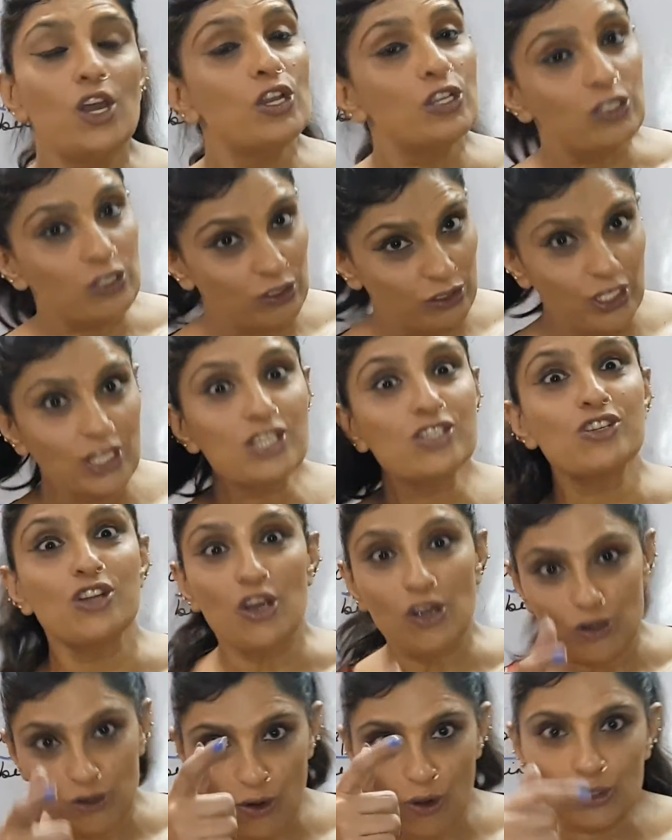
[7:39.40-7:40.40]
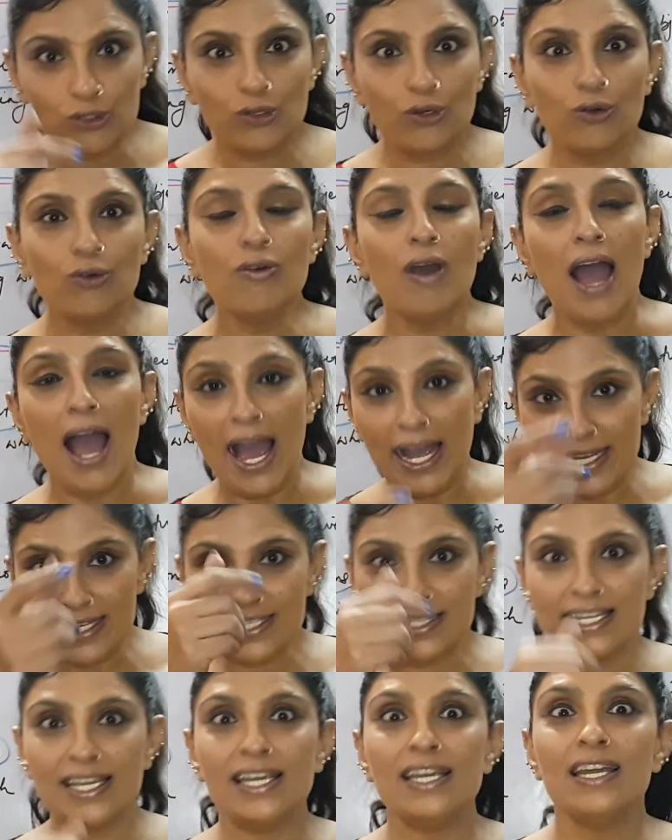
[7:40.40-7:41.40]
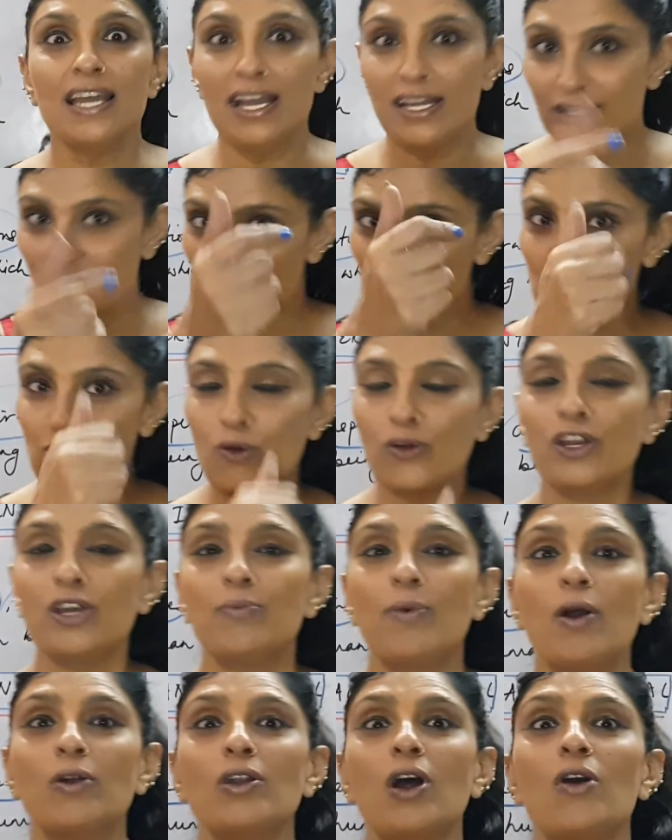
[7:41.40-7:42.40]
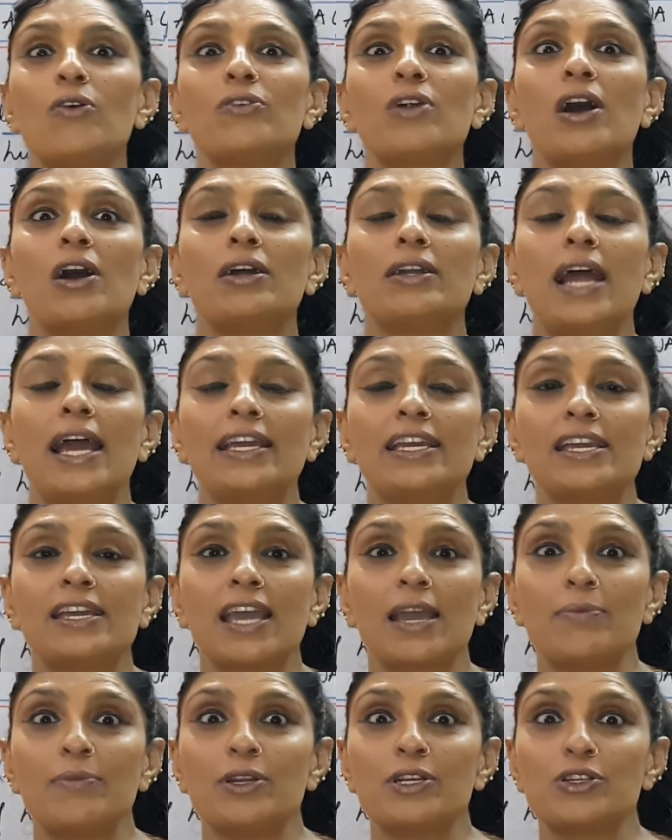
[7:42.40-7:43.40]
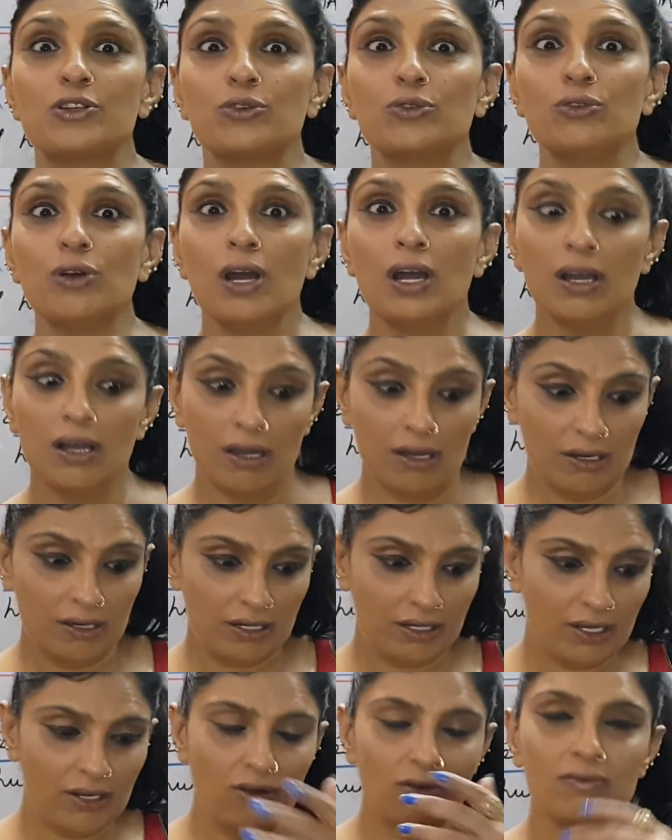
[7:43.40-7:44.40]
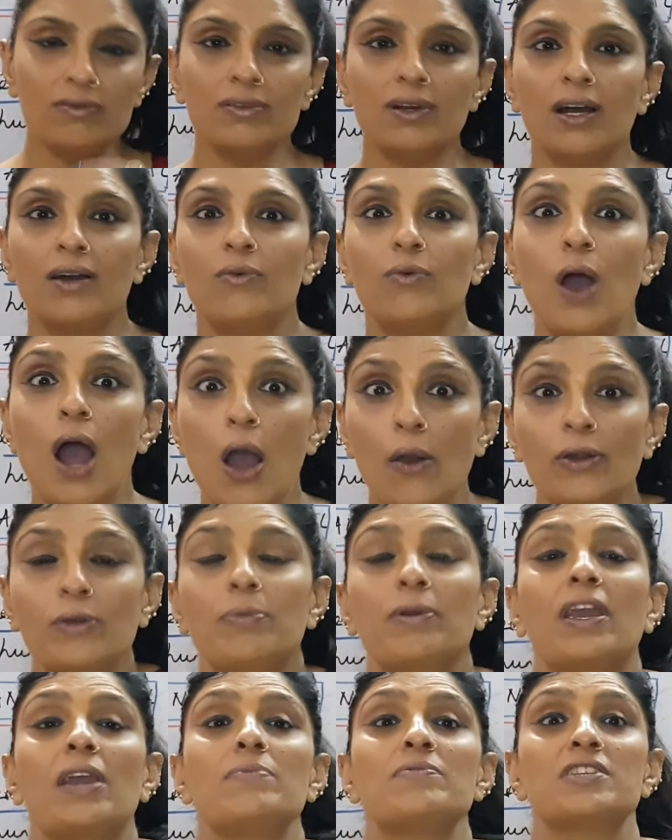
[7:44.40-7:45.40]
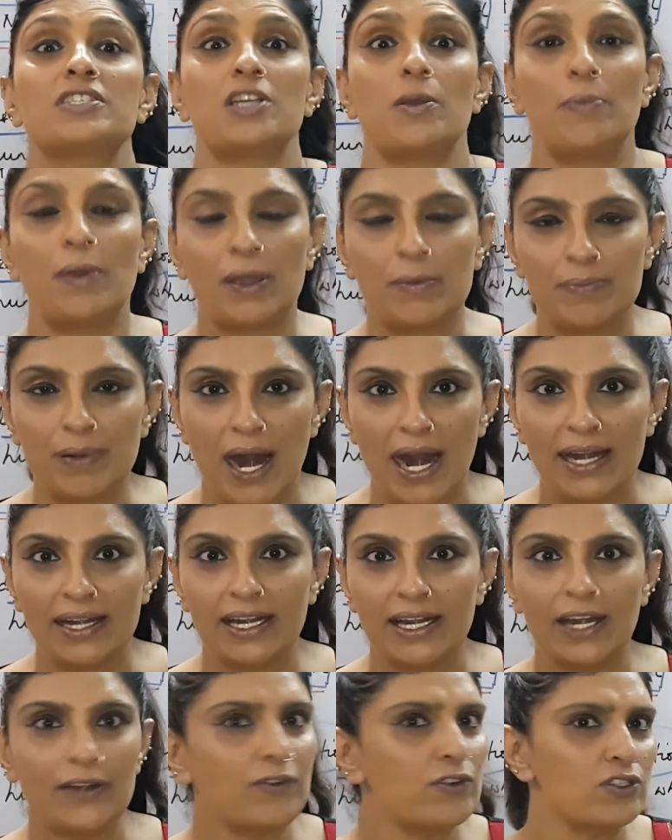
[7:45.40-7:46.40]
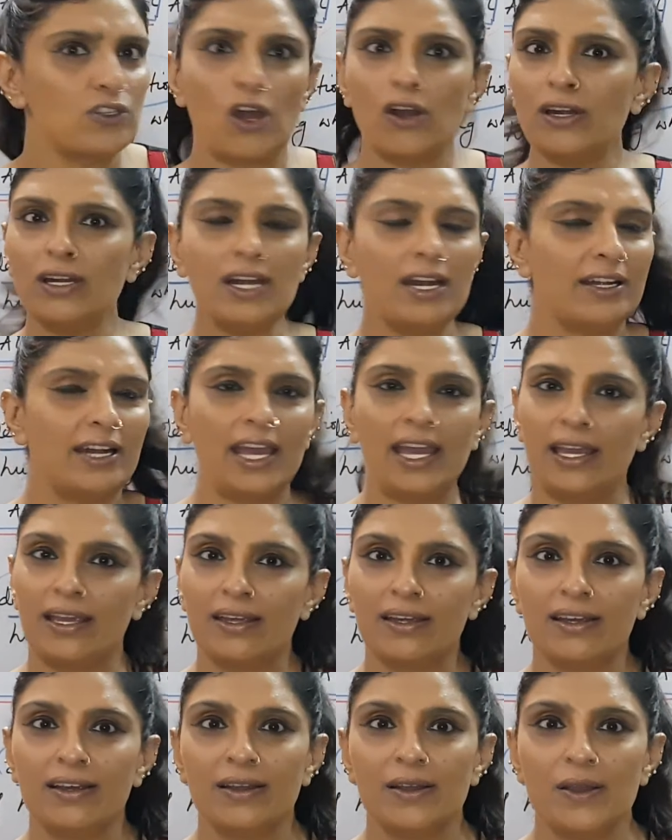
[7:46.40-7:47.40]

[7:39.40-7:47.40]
So just go through and see the story about how Nike came into, how it became such a big brand. It was not in a day.